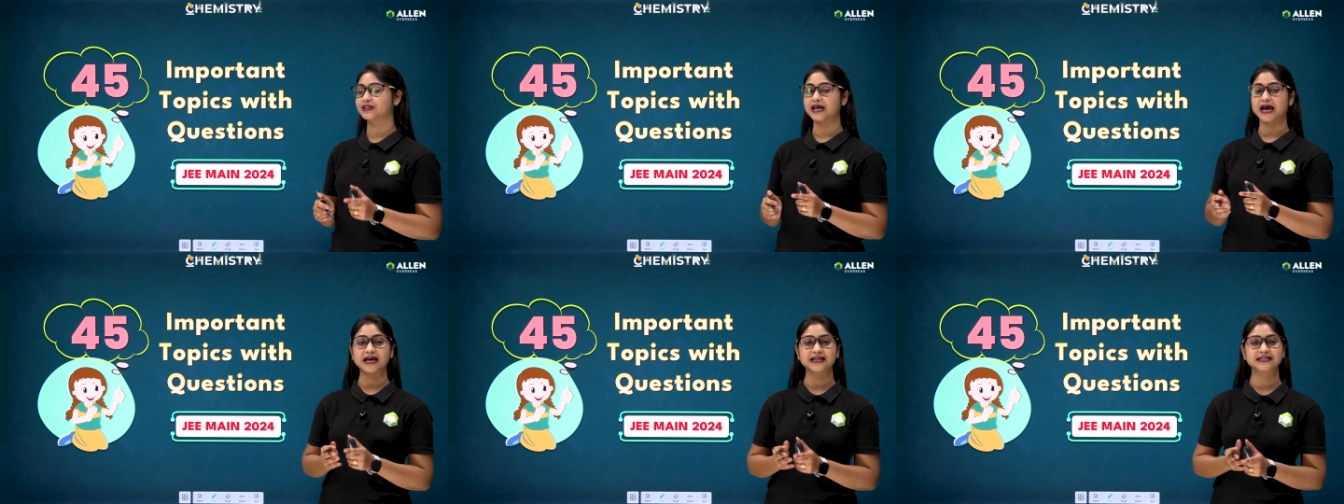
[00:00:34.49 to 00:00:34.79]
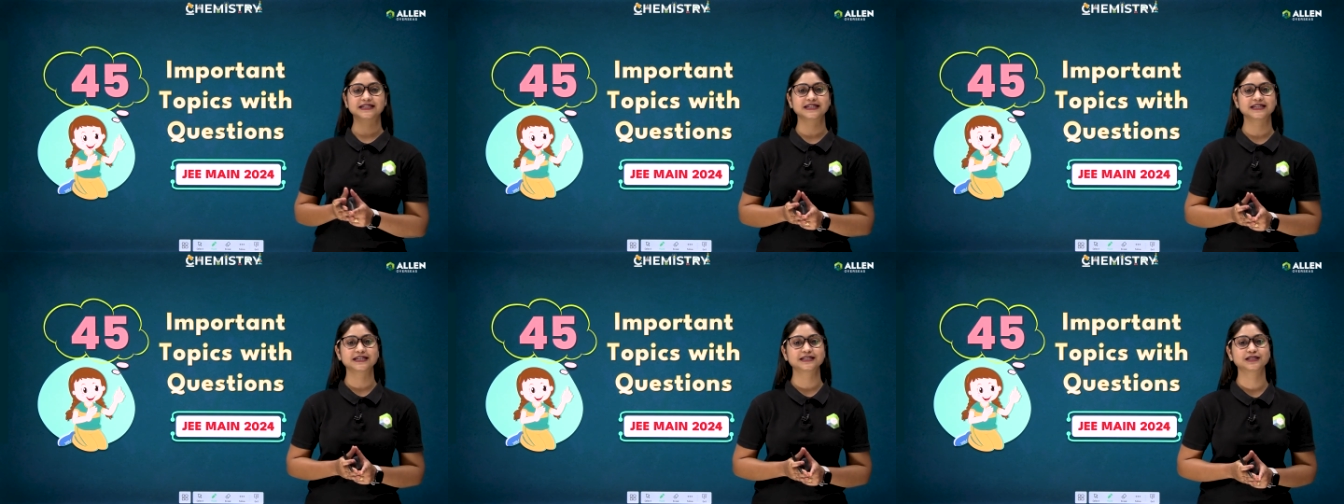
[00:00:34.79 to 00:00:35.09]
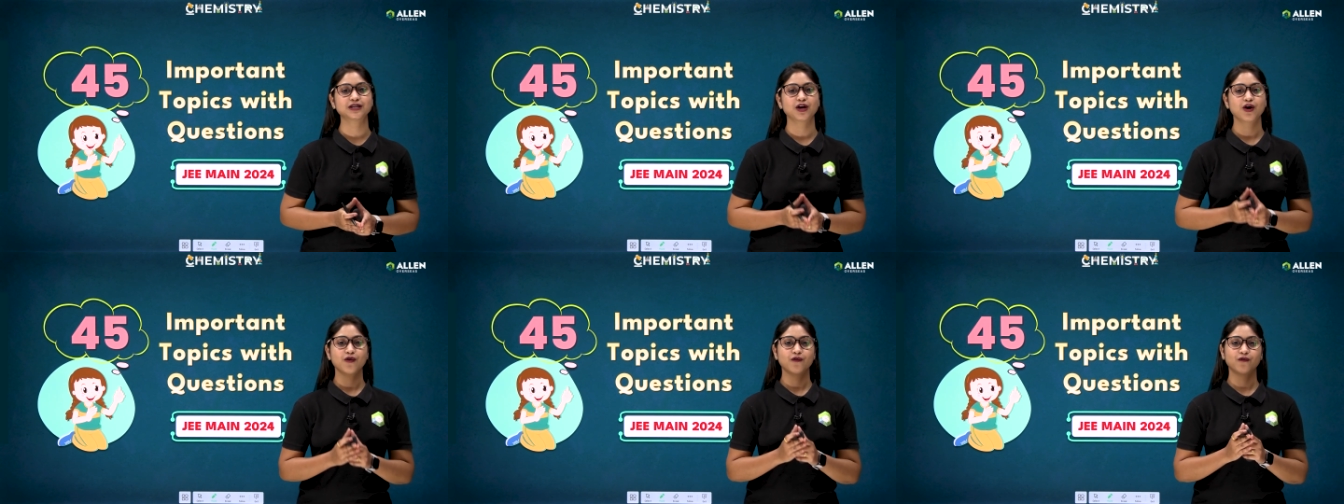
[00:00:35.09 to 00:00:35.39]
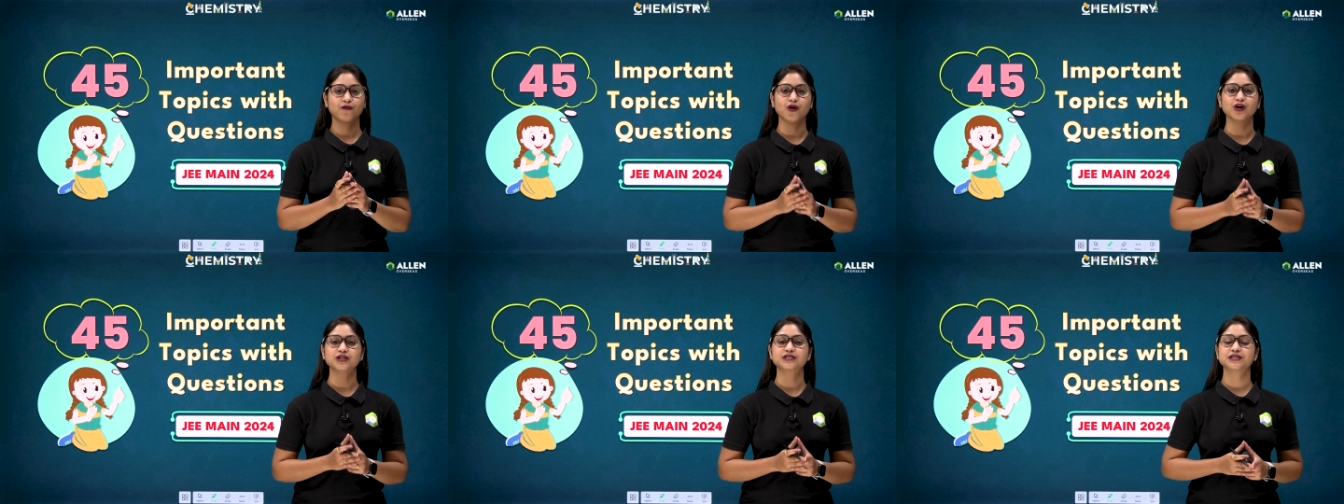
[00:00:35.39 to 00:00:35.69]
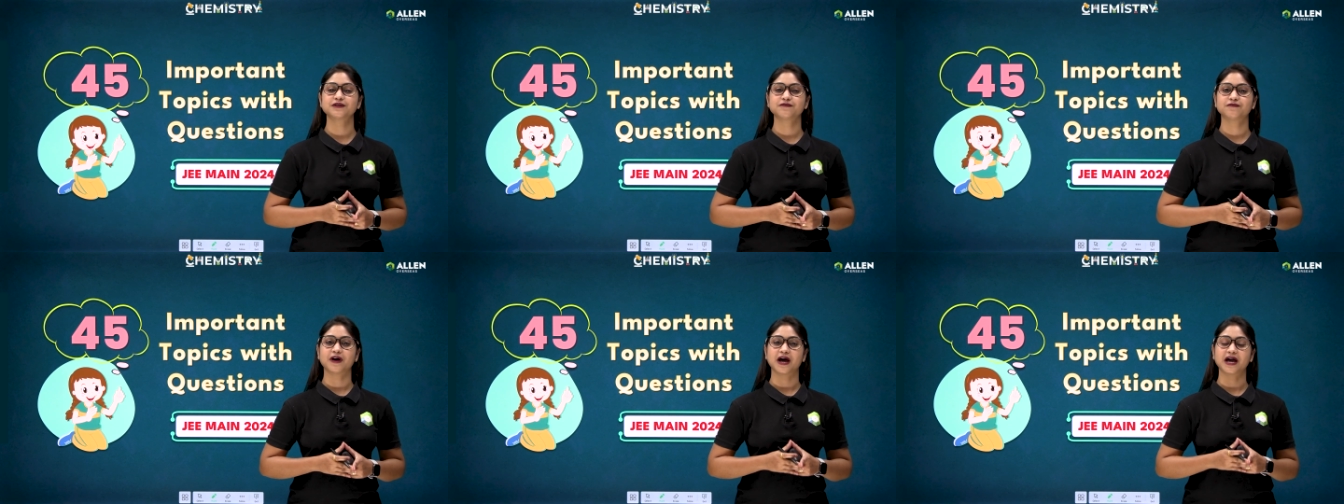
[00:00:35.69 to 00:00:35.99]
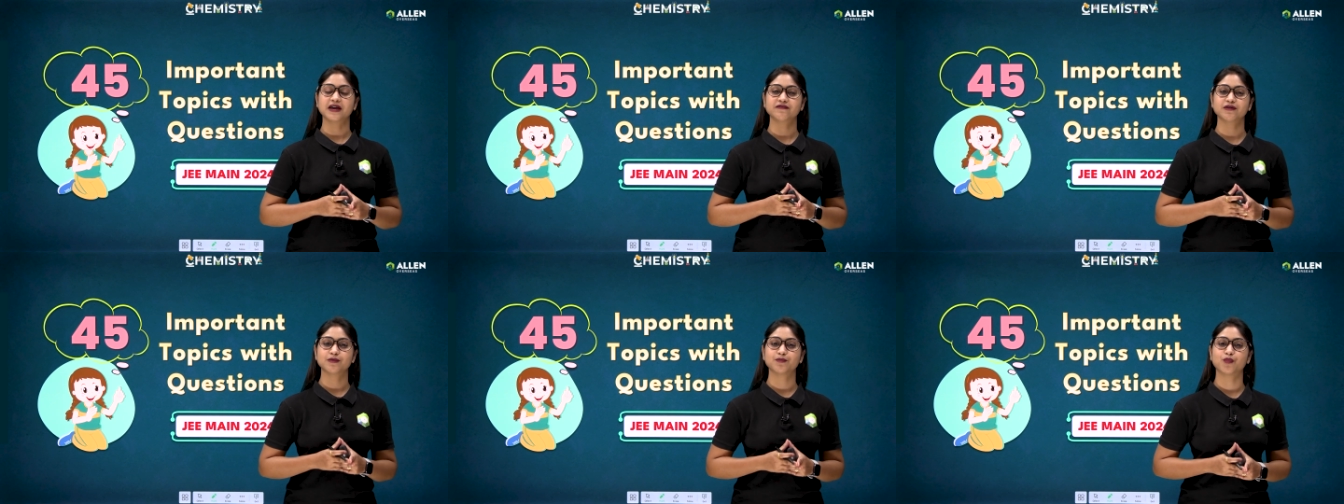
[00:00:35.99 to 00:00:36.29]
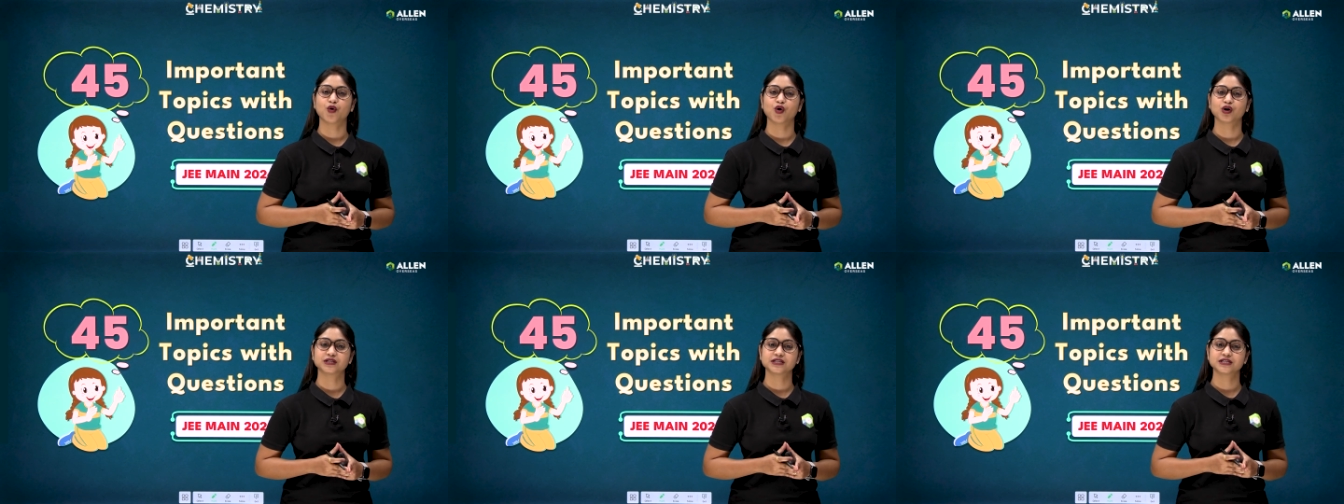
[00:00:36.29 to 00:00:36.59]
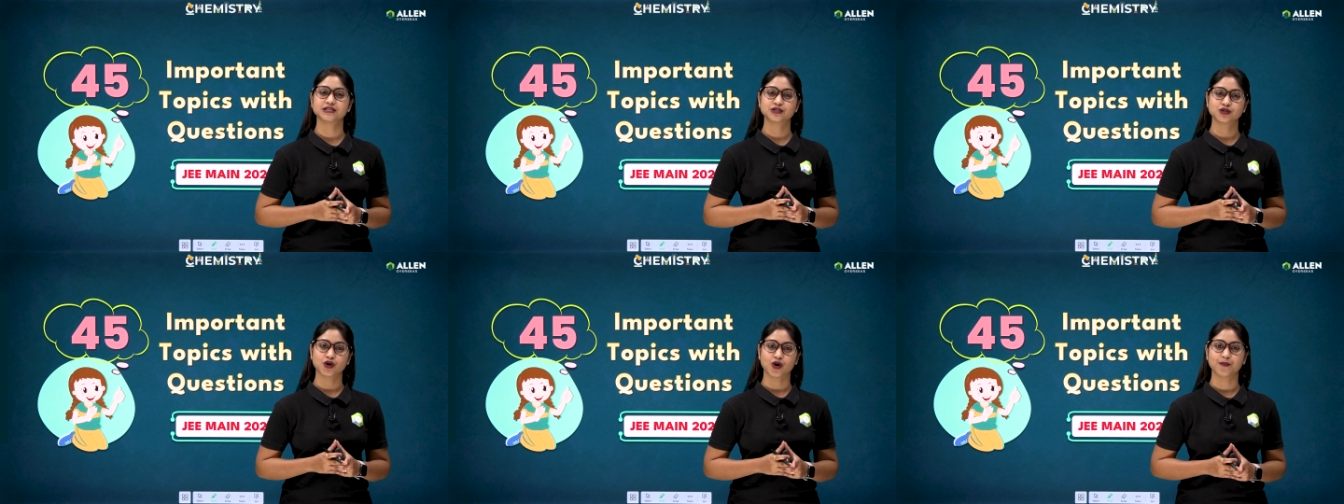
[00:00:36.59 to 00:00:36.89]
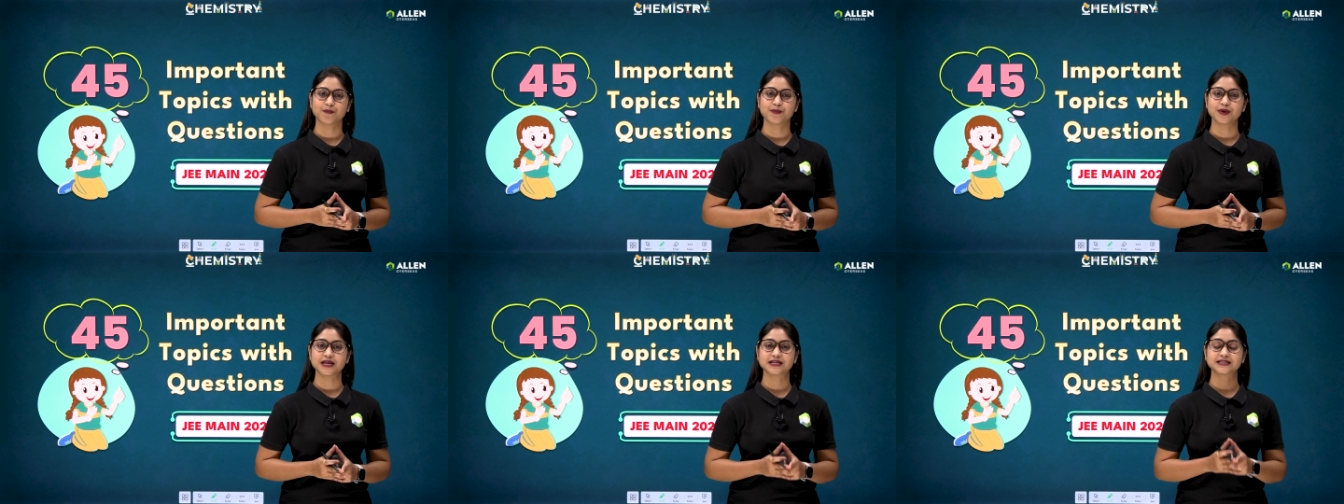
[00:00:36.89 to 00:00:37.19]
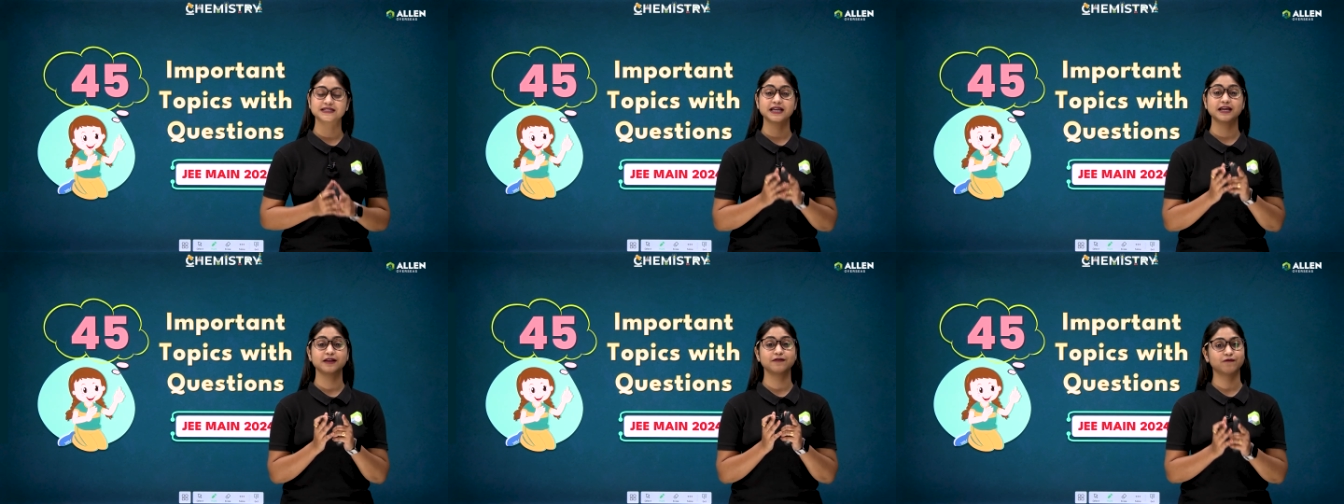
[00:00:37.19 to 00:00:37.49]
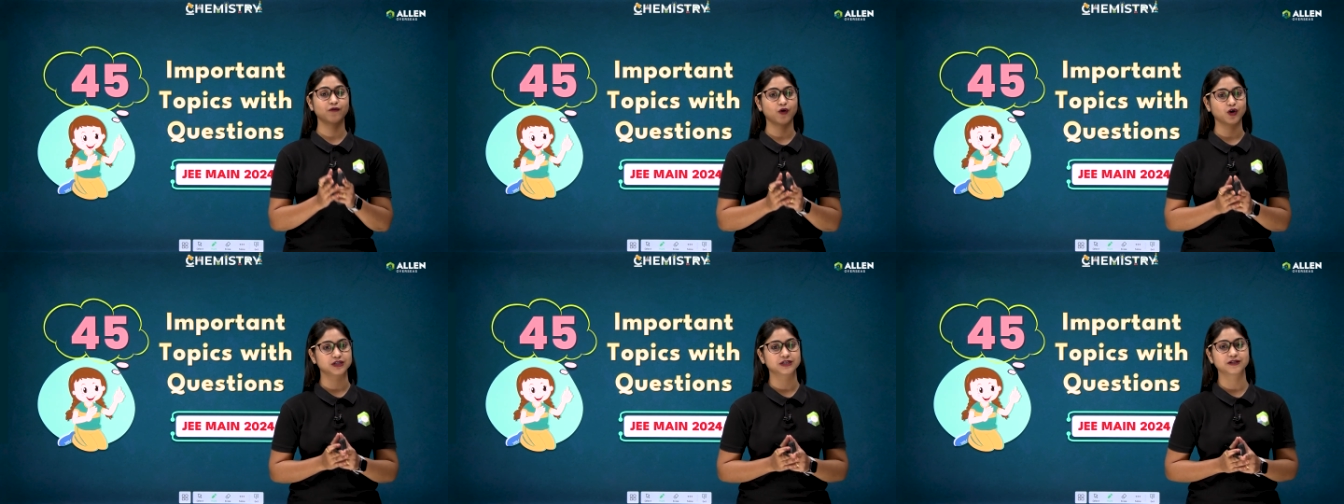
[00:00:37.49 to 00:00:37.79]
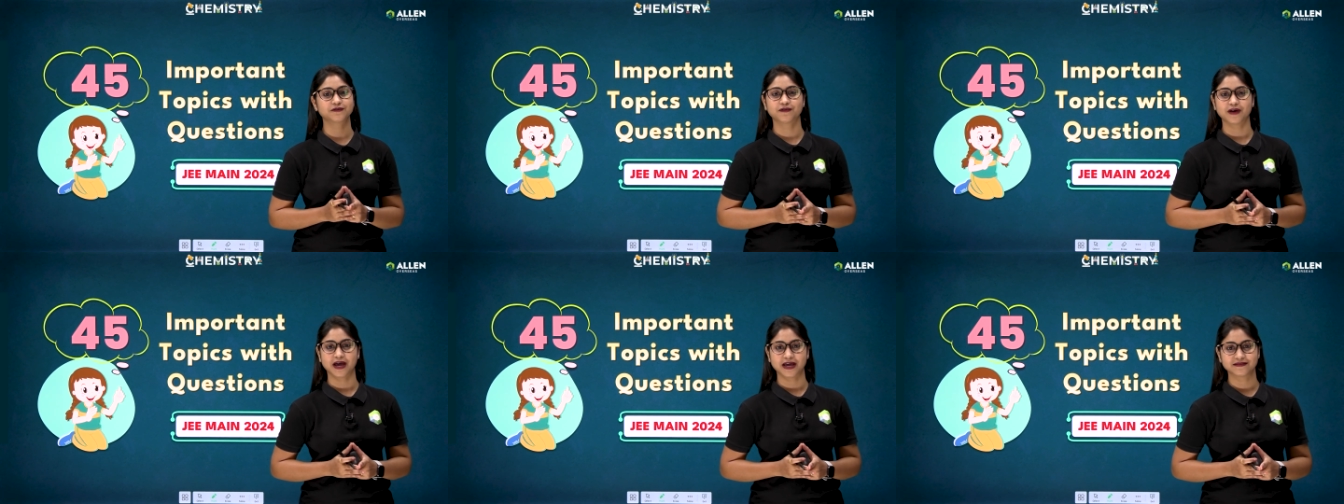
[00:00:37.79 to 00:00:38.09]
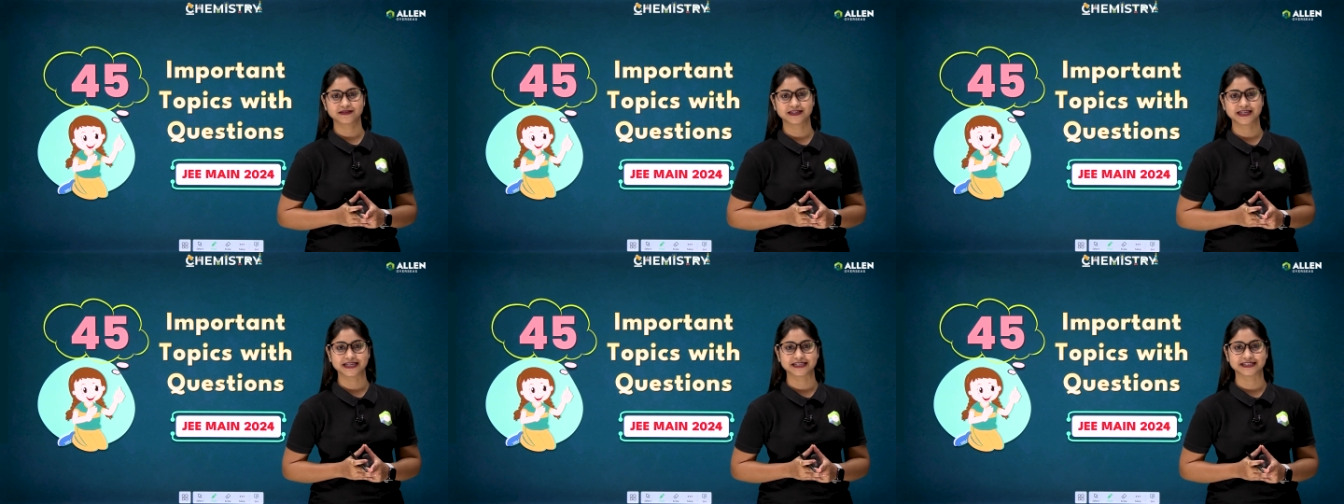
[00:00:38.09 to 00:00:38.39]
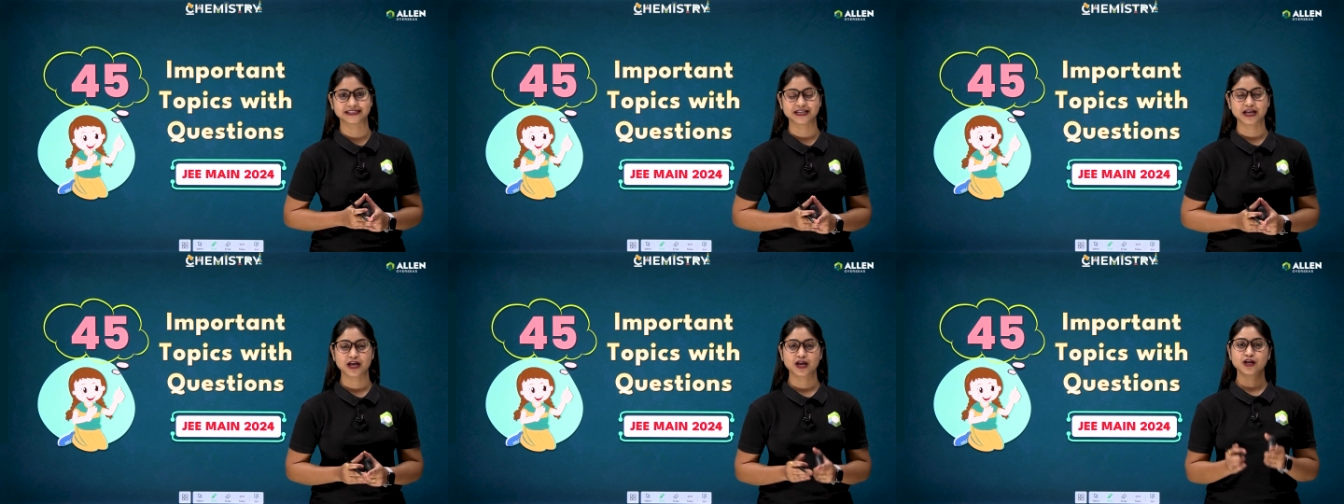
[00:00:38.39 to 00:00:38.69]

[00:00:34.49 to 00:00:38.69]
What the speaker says: that is 45 important topics in 45 days.